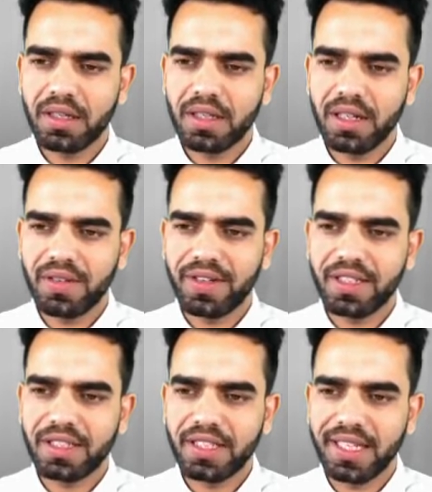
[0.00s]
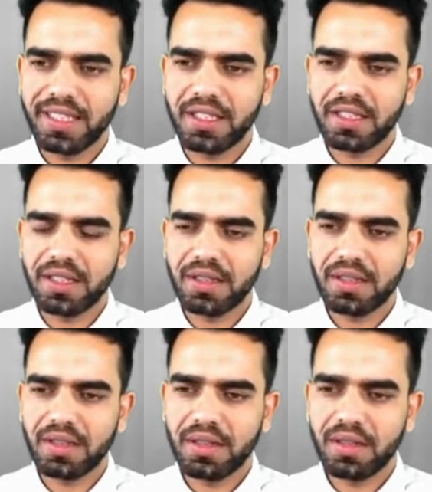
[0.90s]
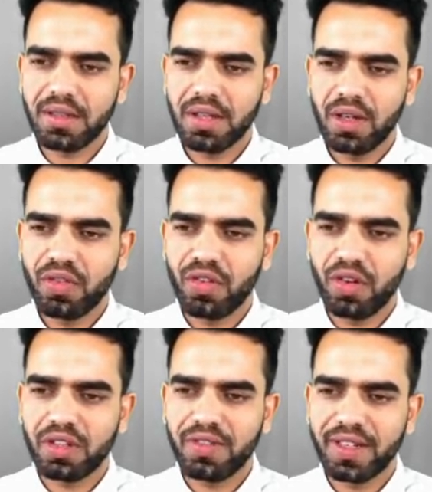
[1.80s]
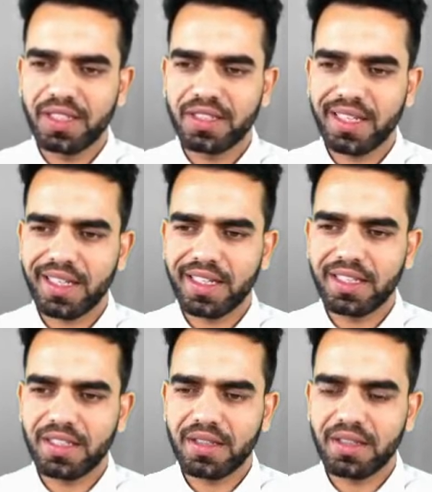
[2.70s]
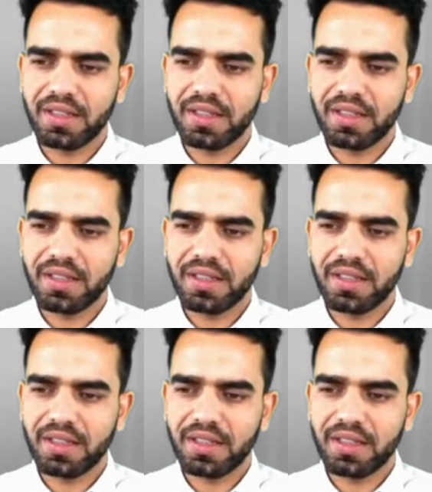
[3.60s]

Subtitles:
third one is digestion, fourth one is secretion,